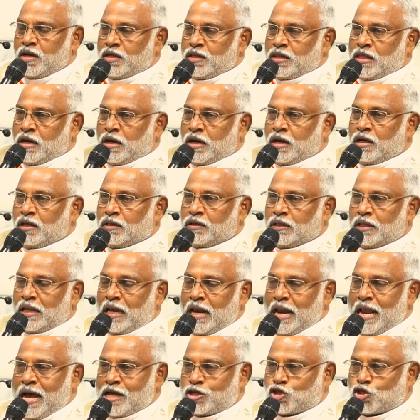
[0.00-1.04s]
the
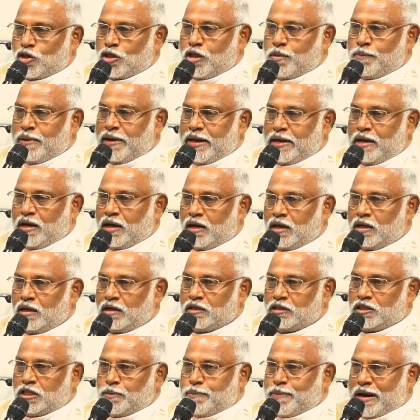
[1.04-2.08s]
last of the
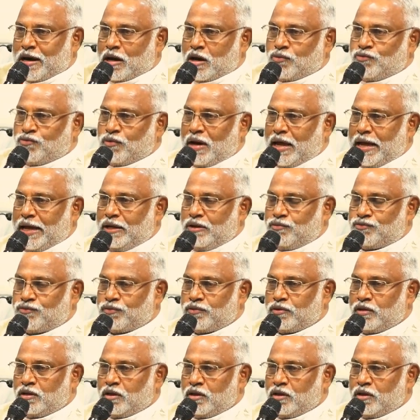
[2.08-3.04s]
manna, the bread of life,